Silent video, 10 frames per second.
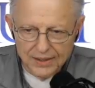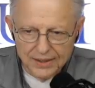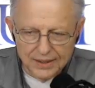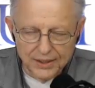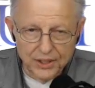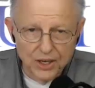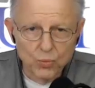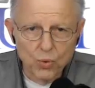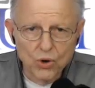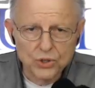Hey, I'm
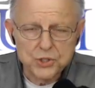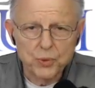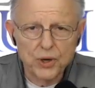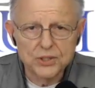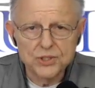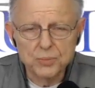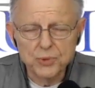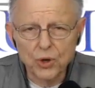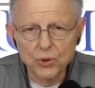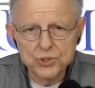Warren Sprouse. I'm the
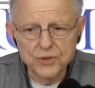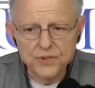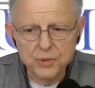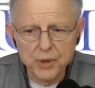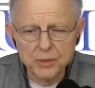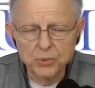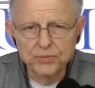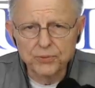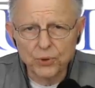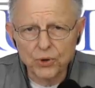host of the Bible
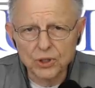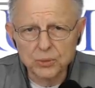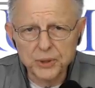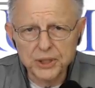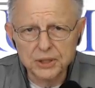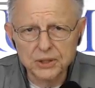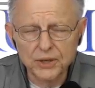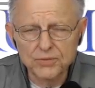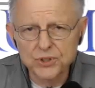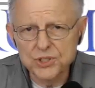Forum here
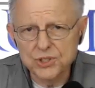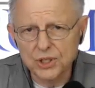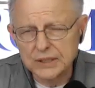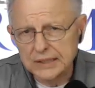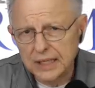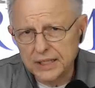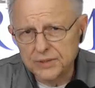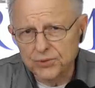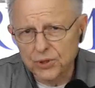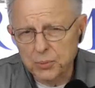every Sunday night
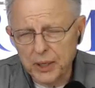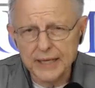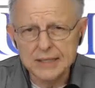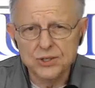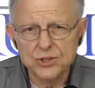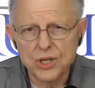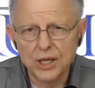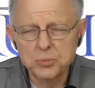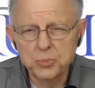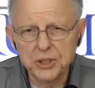from 8 to
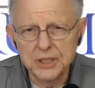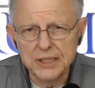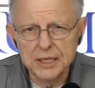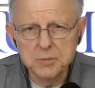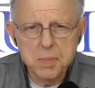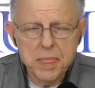10 p.m.